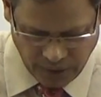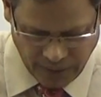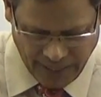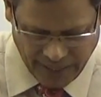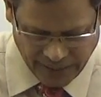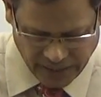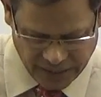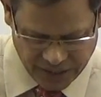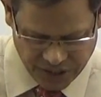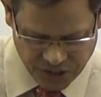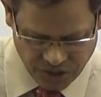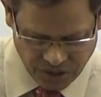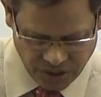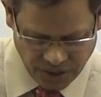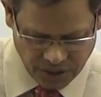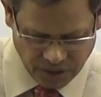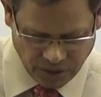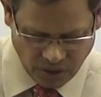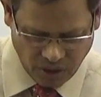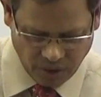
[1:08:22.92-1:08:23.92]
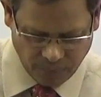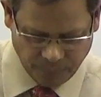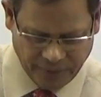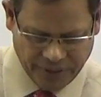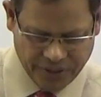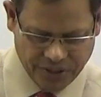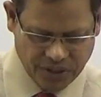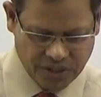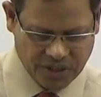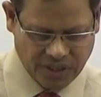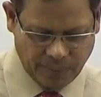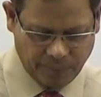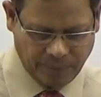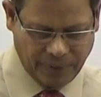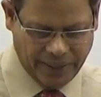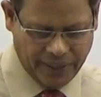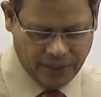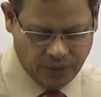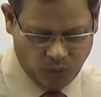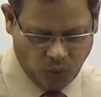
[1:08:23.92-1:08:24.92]
Catalyst Incorporation
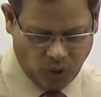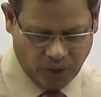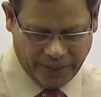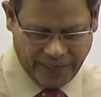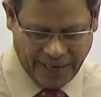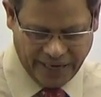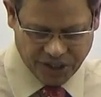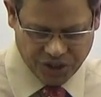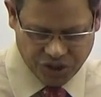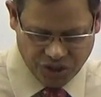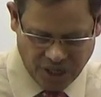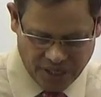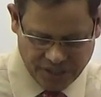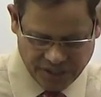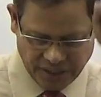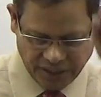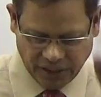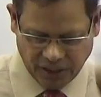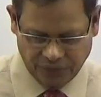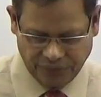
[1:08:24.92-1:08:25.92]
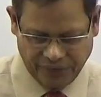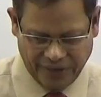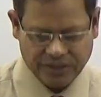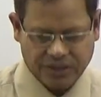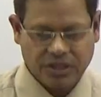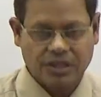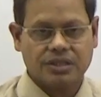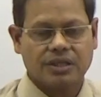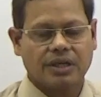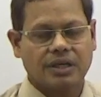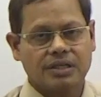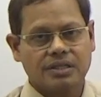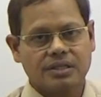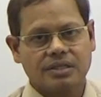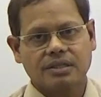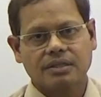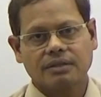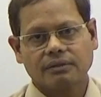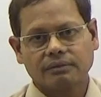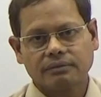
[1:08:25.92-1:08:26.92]
supplied one extra set of accessories
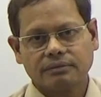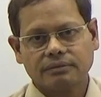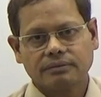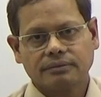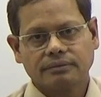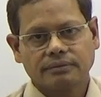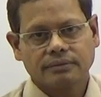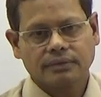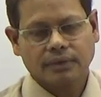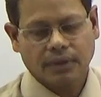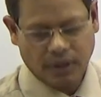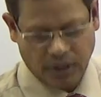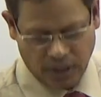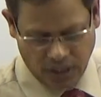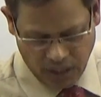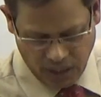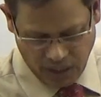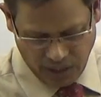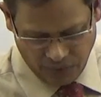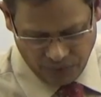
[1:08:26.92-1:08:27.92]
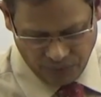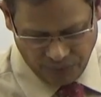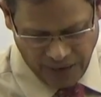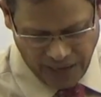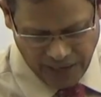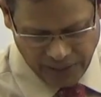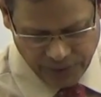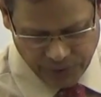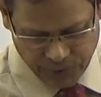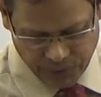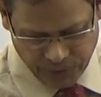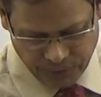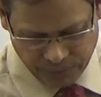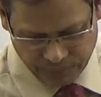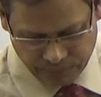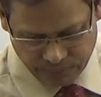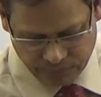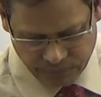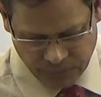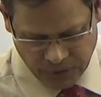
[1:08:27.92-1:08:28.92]
valued
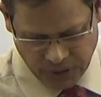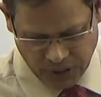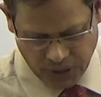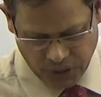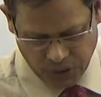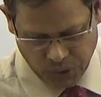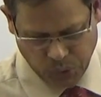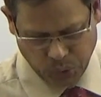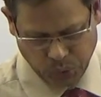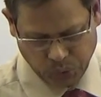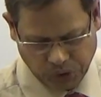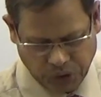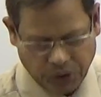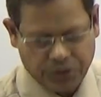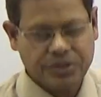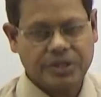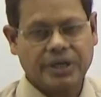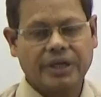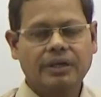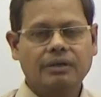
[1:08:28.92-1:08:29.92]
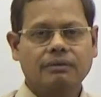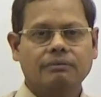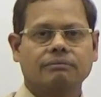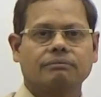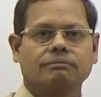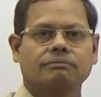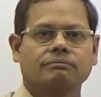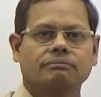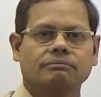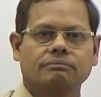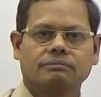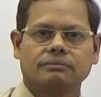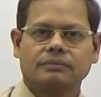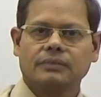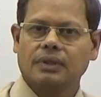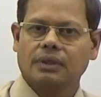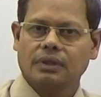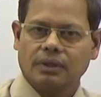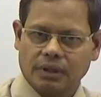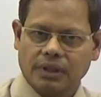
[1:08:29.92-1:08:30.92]
2,000.
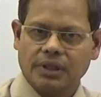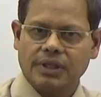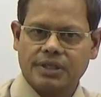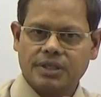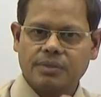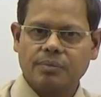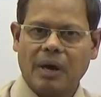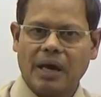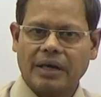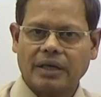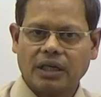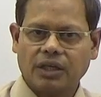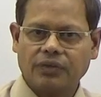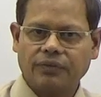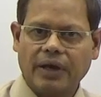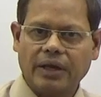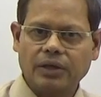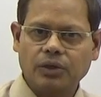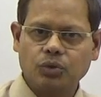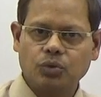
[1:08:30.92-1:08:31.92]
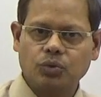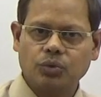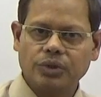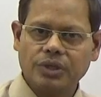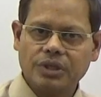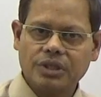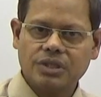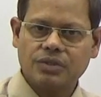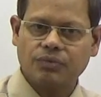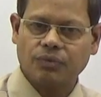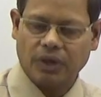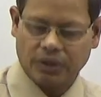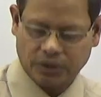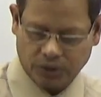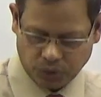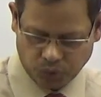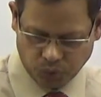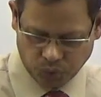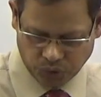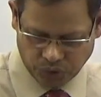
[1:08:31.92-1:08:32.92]
Its market value is worth
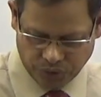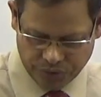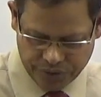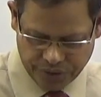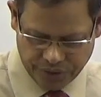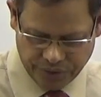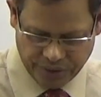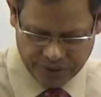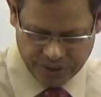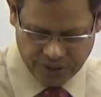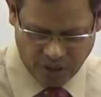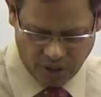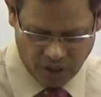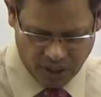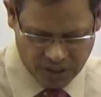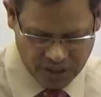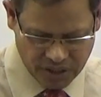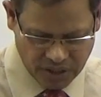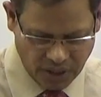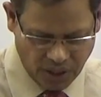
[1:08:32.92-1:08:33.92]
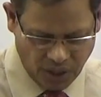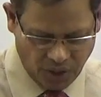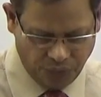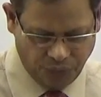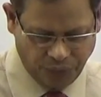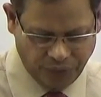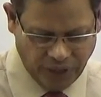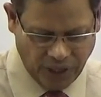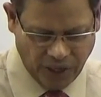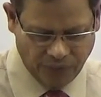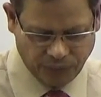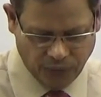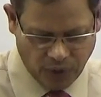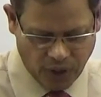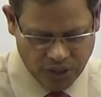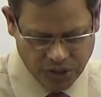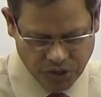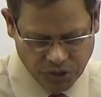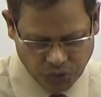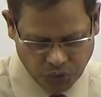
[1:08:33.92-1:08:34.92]
2,000 US dollars, free of
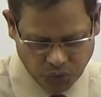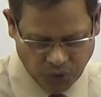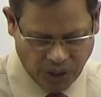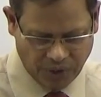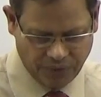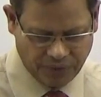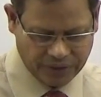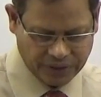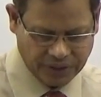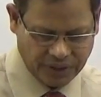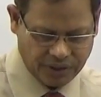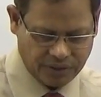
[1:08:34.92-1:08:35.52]
cost to cover